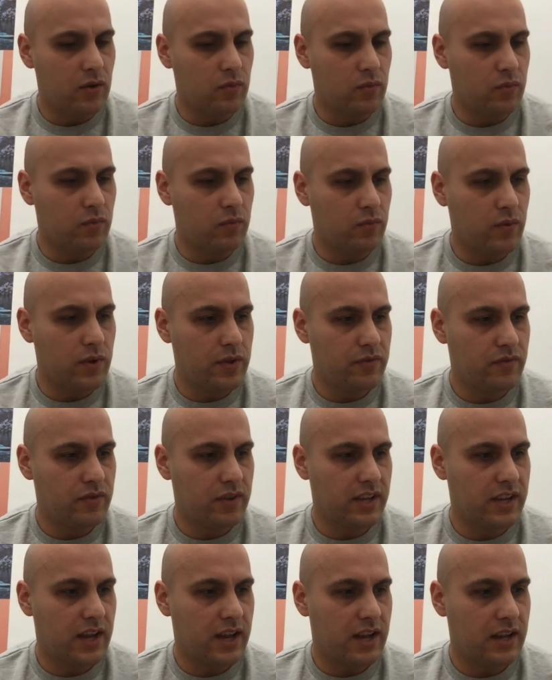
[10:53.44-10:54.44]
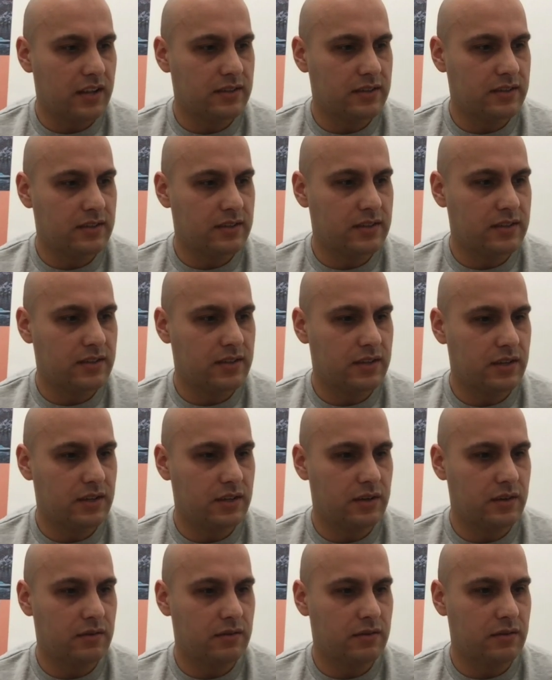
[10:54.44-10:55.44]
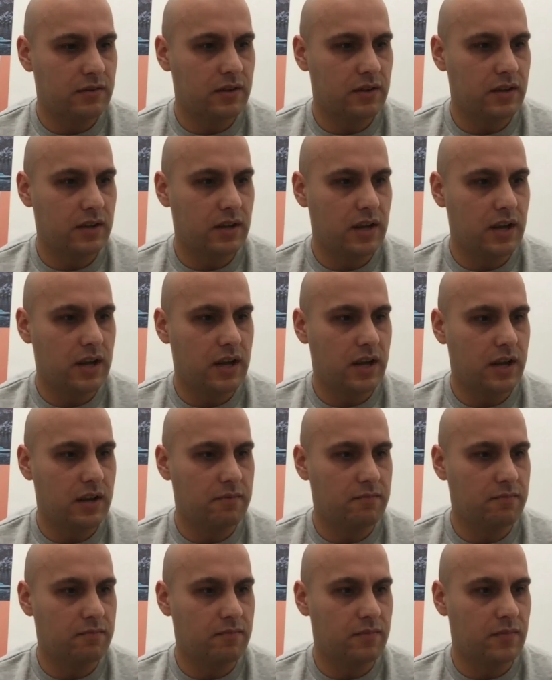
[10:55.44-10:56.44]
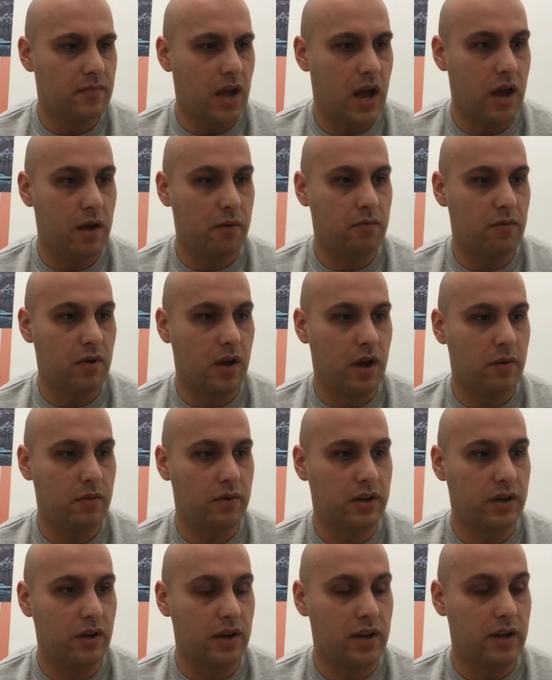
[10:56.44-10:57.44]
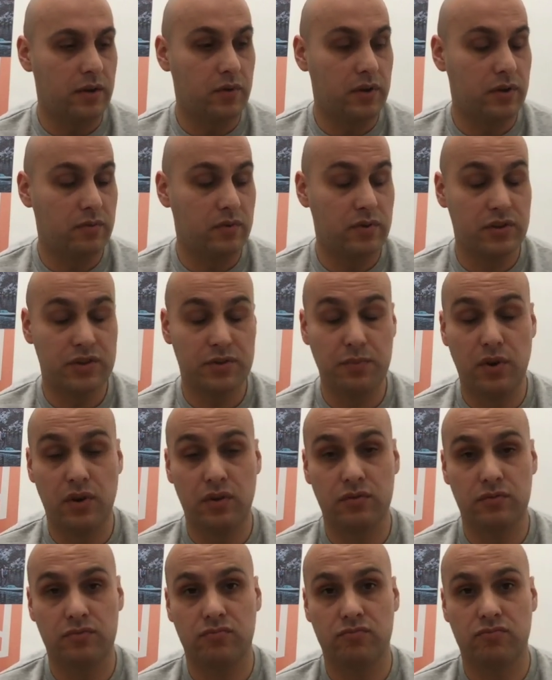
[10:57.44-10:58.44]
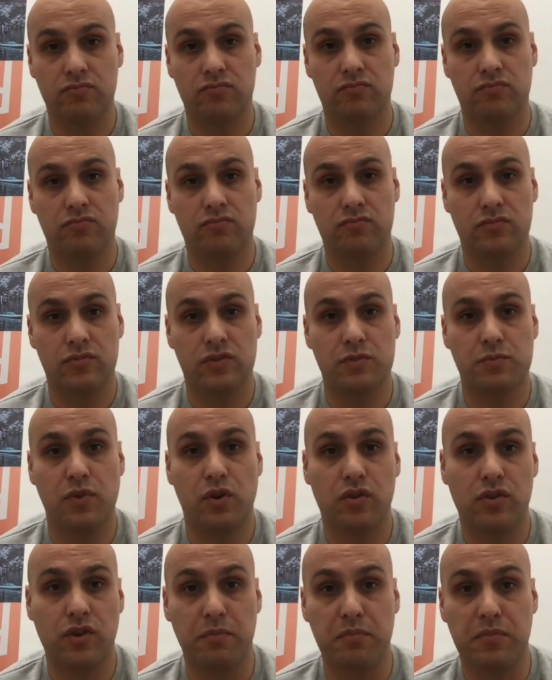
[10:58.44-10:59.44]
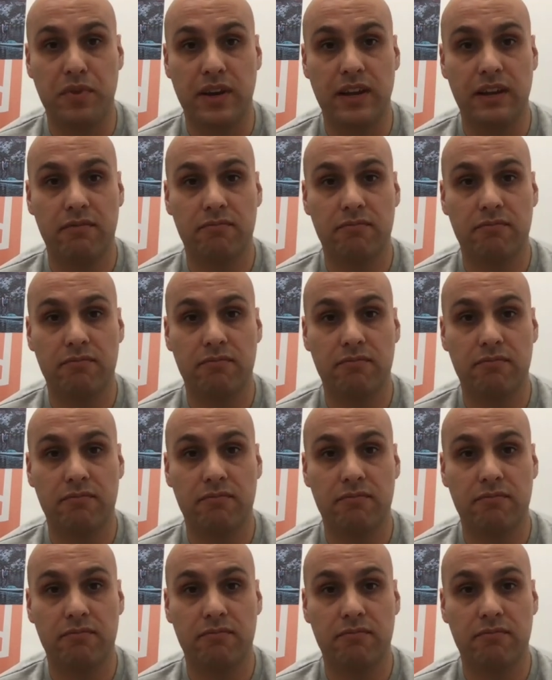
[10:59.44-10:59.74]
With regards to how I got here, we're a small company,